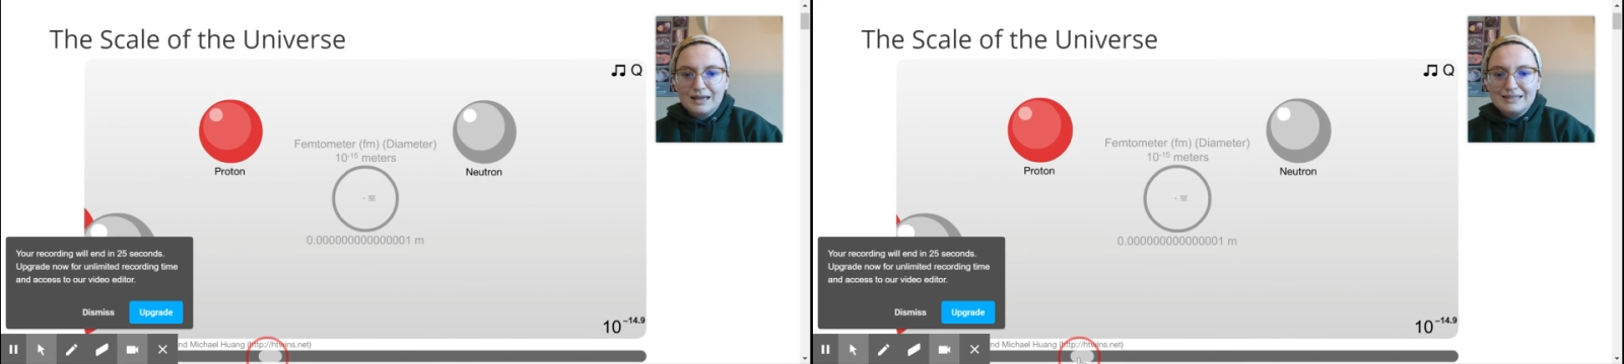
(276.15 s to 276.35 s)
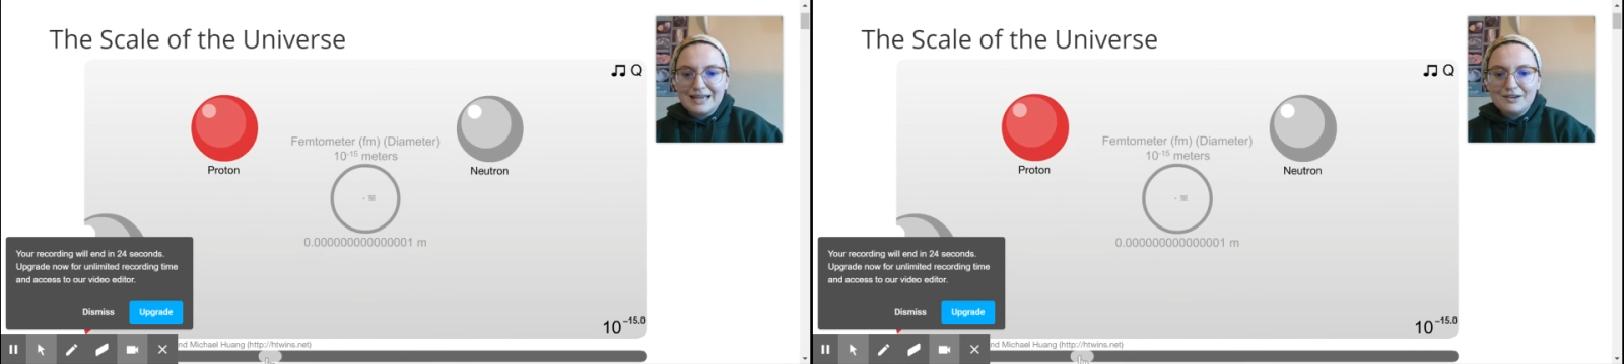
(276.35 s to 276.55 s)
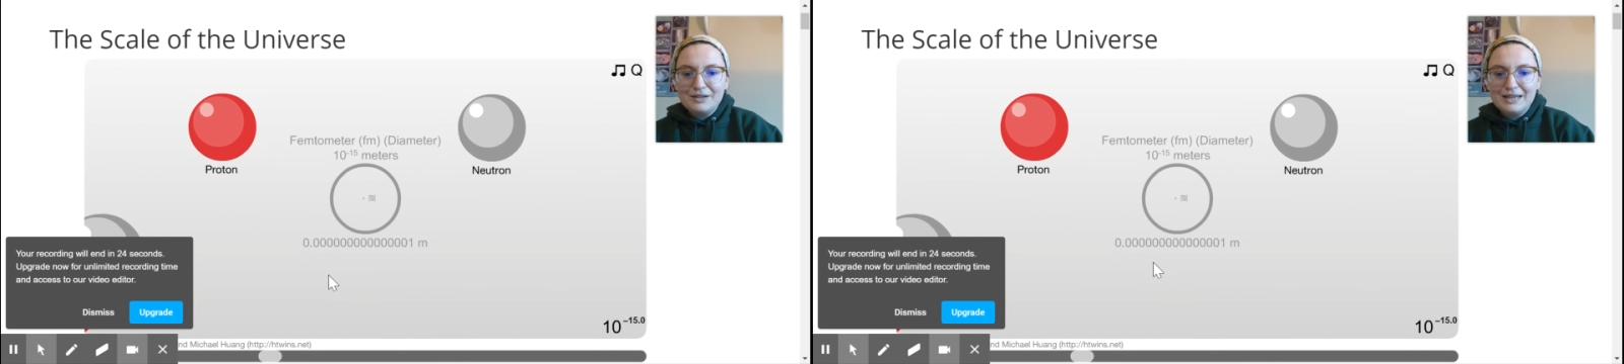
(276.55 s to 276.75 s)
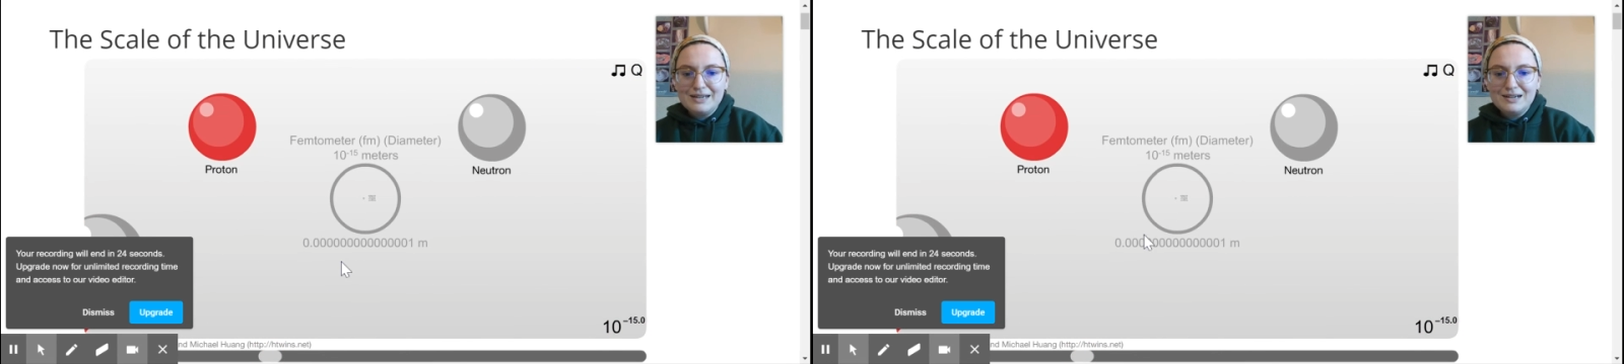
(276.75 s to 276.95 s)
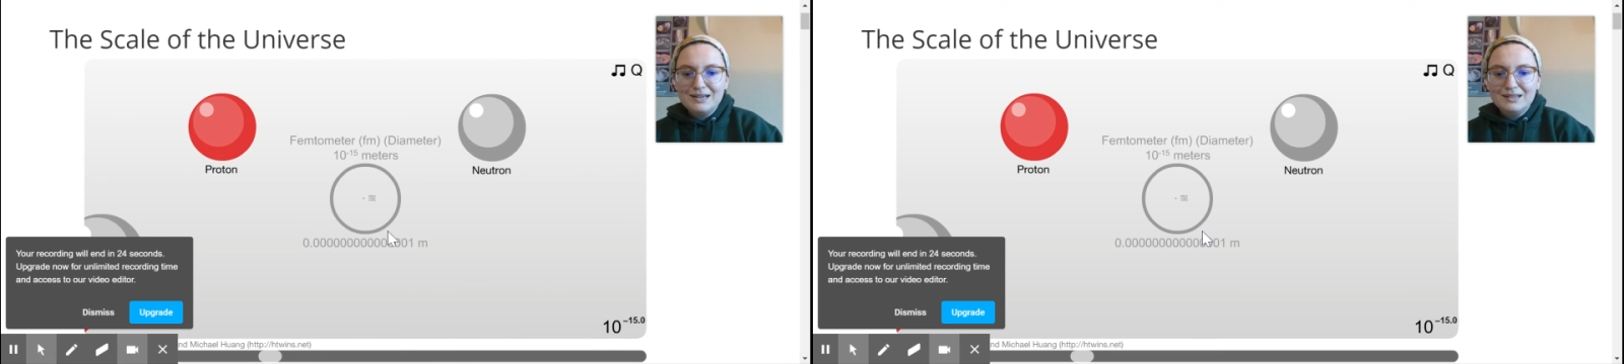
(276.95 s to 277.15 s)
Down
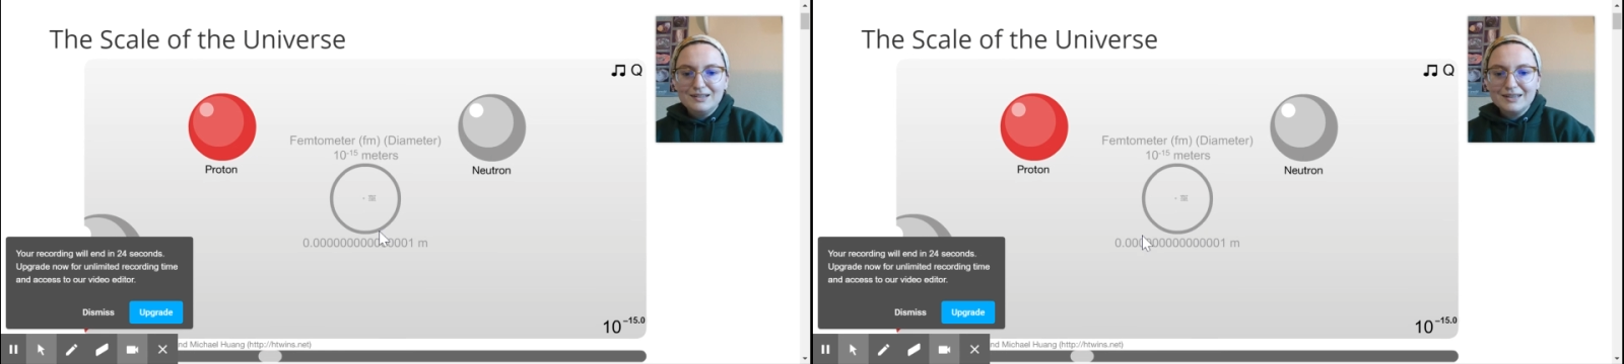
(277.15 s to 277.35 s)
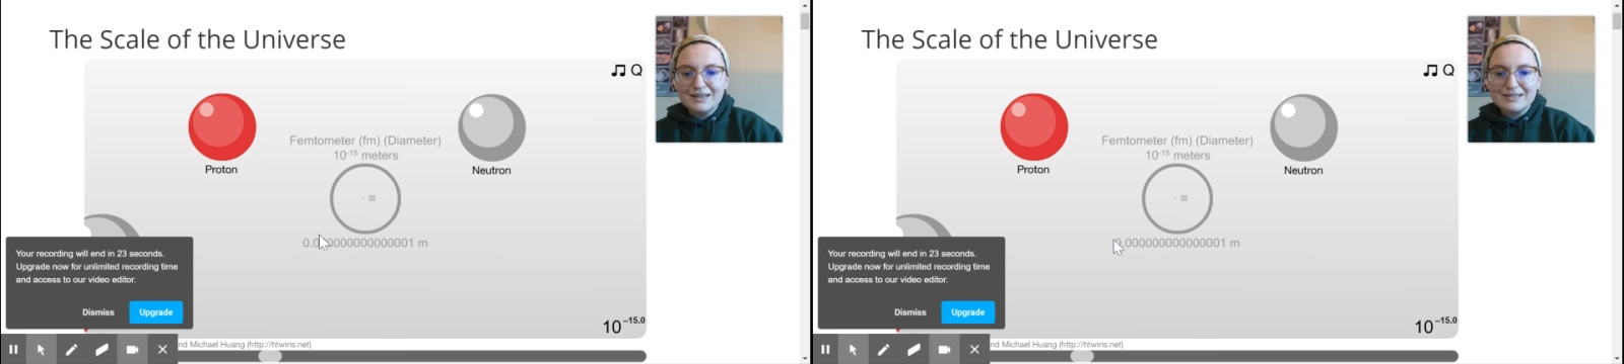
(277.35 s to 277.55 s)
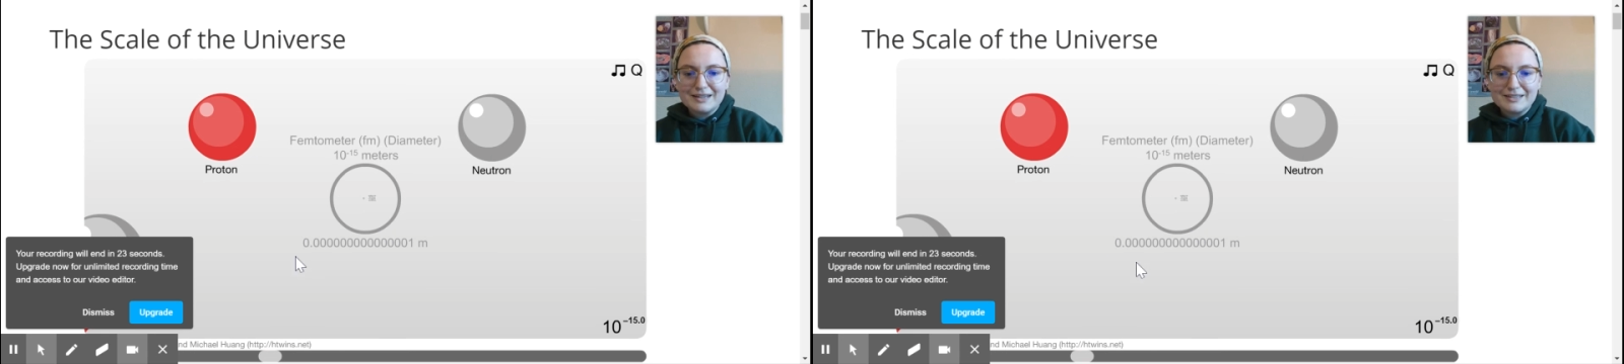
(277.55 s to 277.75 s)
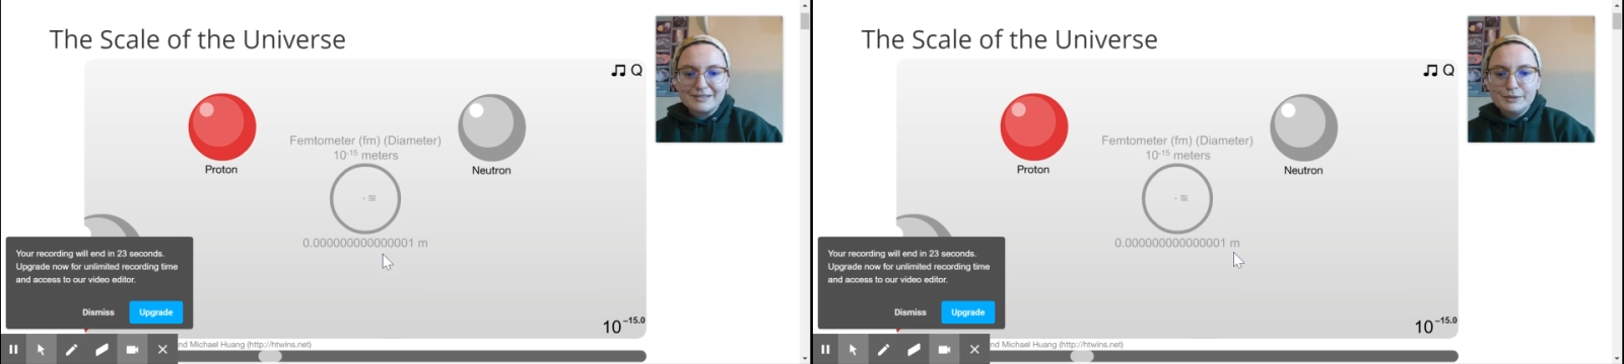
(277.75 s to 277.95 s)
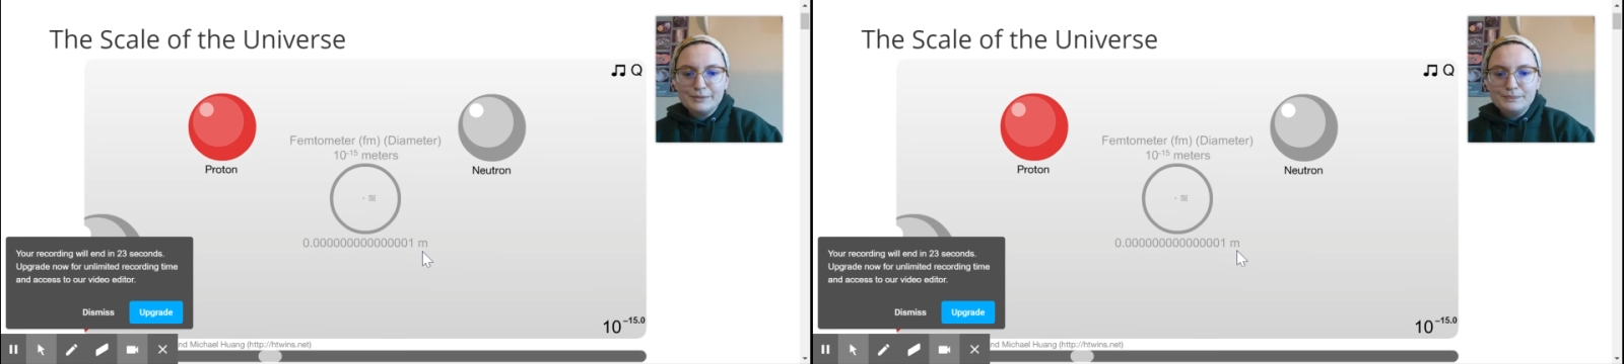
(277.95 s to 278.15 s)
here, look at this
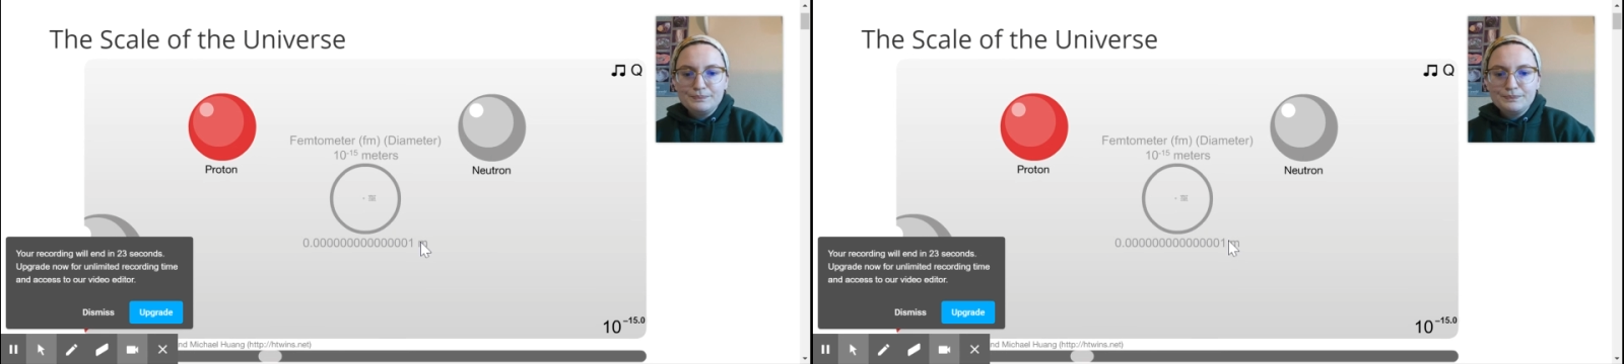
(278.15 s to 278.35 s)
decimal.